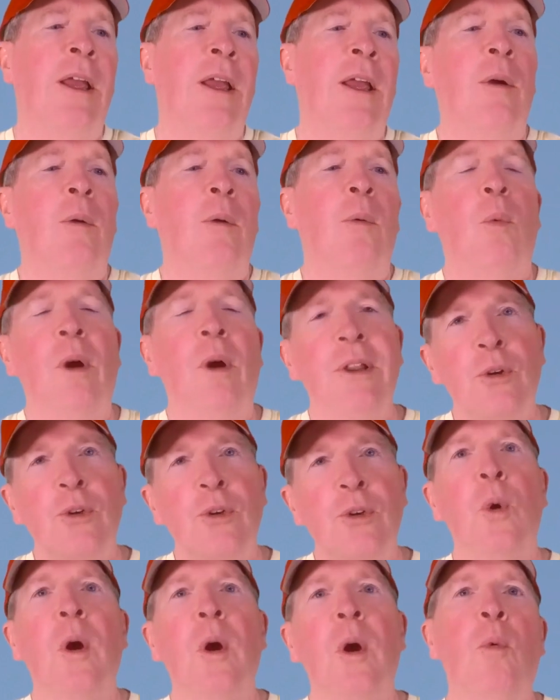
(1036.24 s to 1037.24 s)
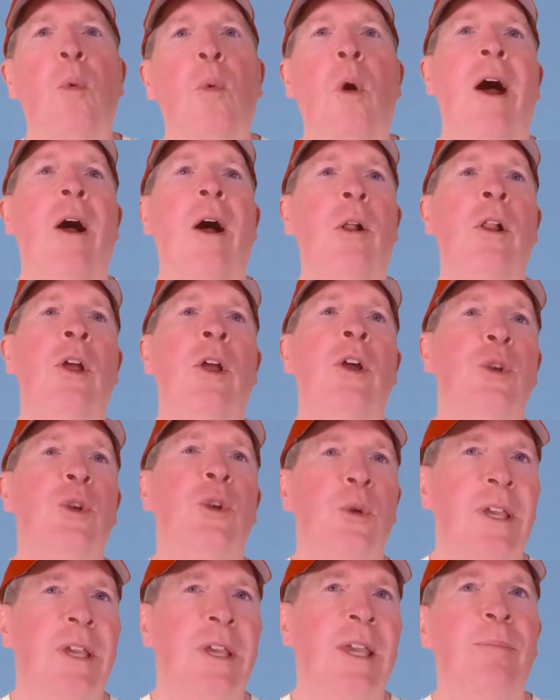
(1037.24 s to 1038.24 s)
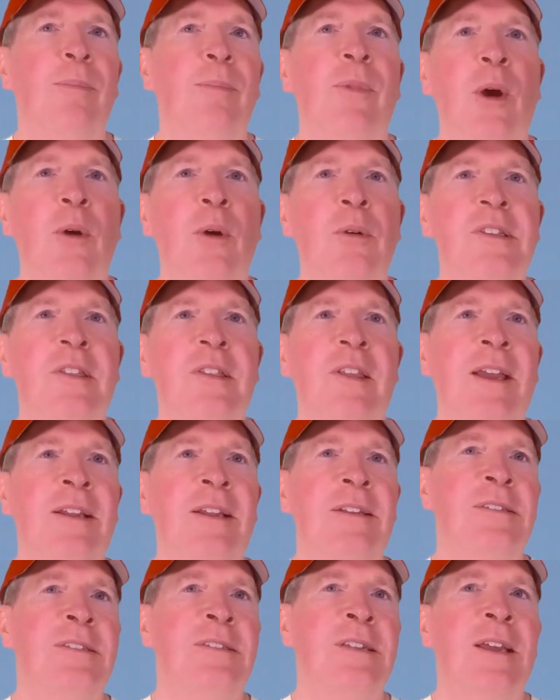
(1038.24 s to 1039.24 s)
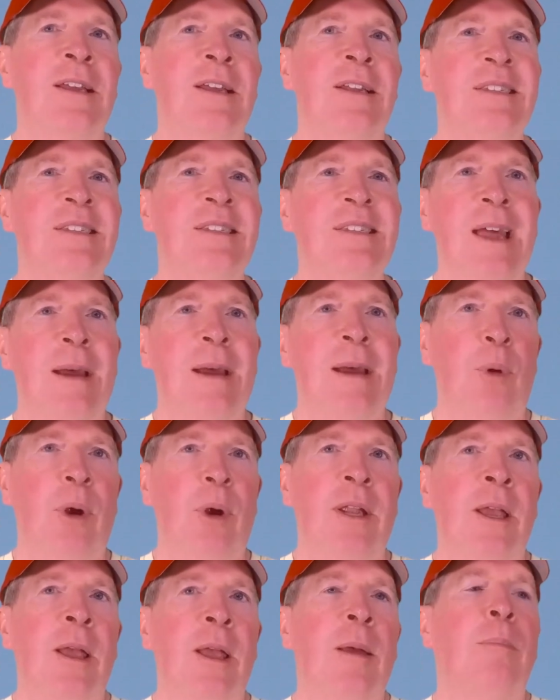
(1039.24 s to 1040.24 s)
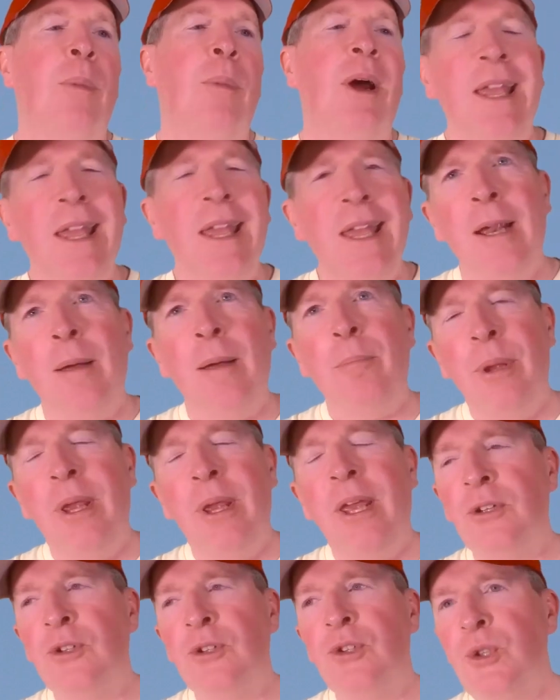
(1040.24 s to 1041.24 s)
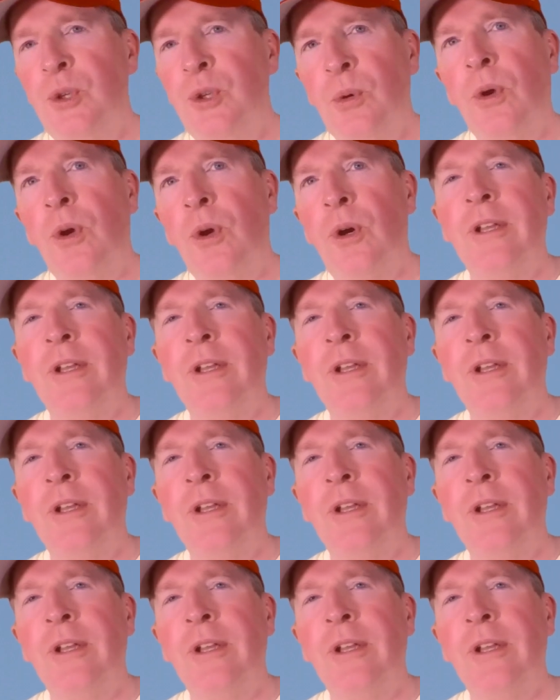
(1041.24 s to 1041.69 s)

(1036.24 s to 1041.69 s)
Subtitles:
When you're doing well, you keep those things separate. But in a pinch, you could